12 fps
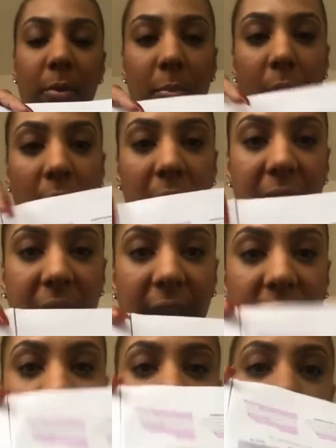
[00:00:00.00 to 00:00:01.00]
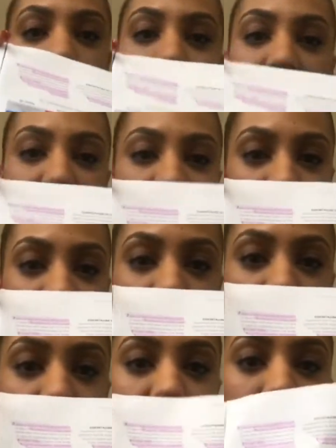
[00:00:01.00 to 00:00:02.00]
mind that some of
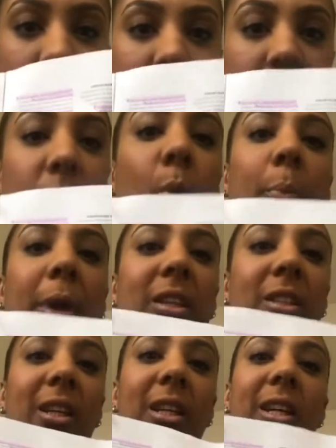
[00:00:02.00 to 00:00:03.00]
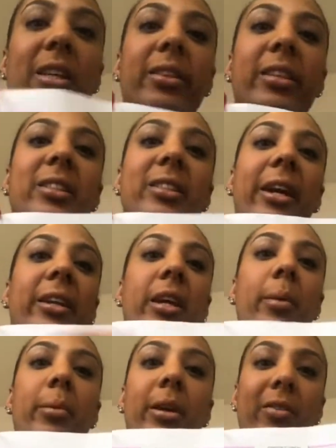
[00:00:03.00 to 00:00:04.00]
these, basically this 10-year
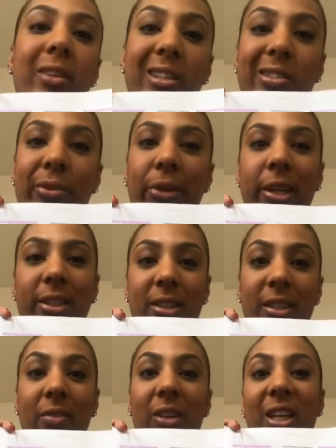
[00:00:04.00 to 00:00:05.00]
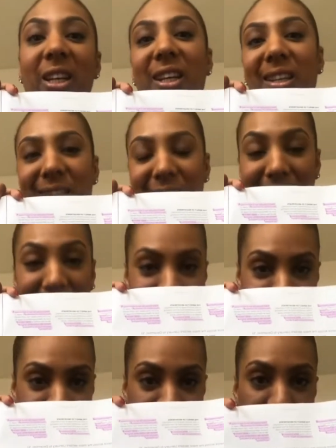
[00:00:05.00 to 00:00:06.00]
period is not necessarily an
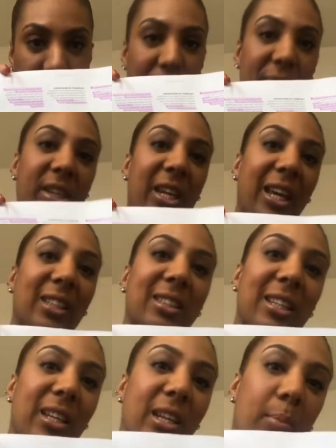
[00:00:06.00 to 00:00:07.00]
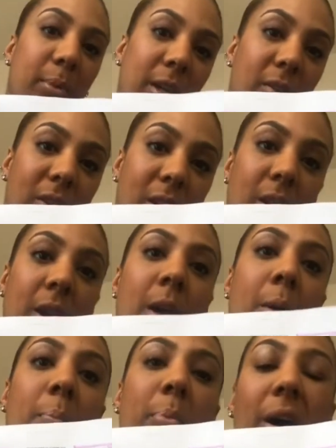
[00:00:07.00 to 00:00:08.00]
indication of the next 10-year period,
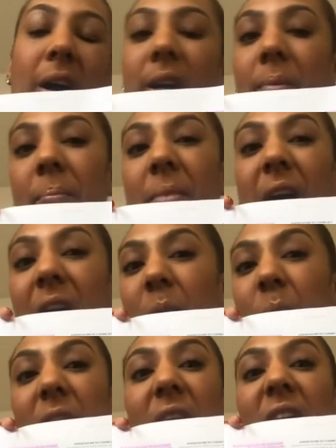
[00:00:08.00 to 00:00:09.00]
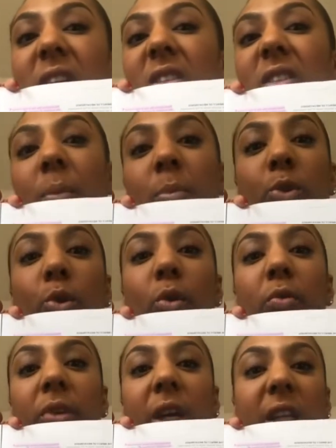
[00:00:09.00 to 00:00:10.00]
but it may be some sort
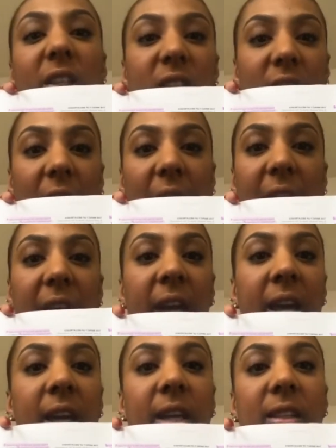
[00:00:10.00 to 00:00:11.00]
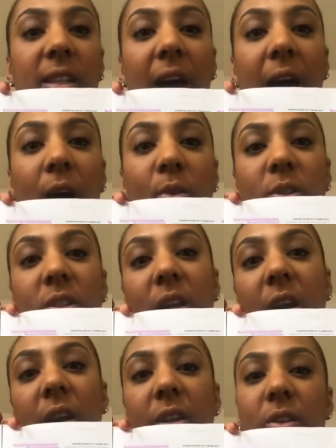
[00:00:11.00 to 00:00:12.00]
of insight into how
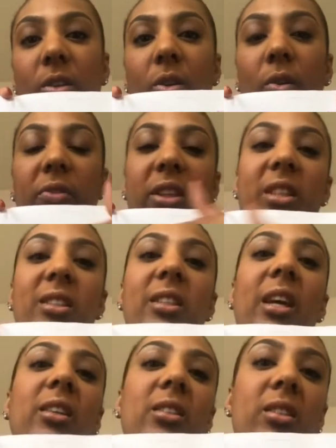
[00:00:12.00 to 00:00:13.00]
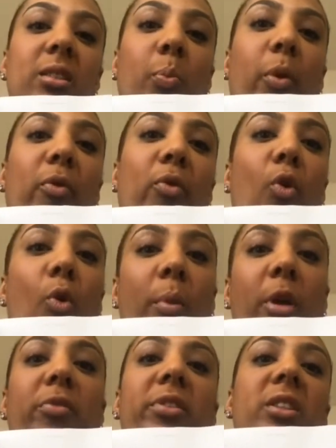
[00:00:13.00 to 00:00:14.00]
certain of these sectors perform
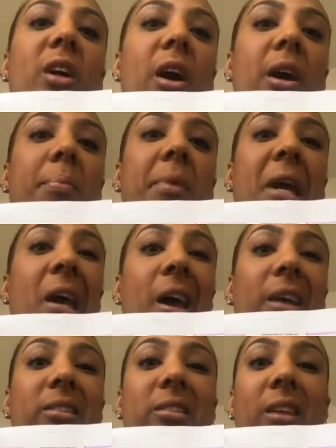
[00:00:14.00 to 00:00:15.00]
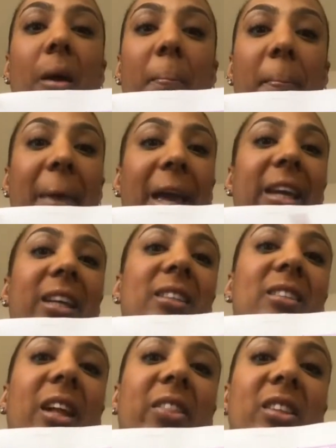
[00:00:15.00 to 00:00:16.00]
over time, and some may
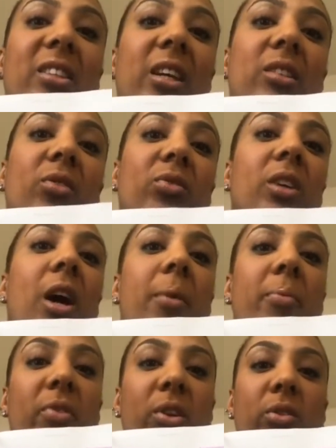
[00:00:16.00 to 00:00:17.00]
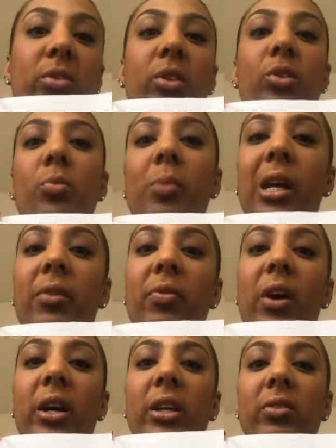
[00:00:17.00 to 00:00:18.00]
stand the test of time for you. So you may
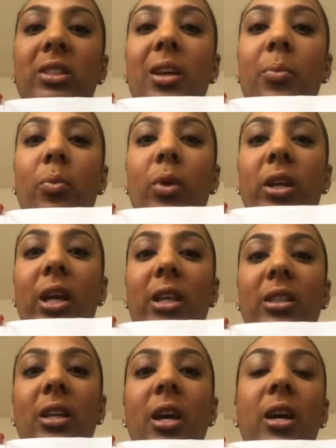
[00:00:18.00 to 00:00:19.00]
find if someone has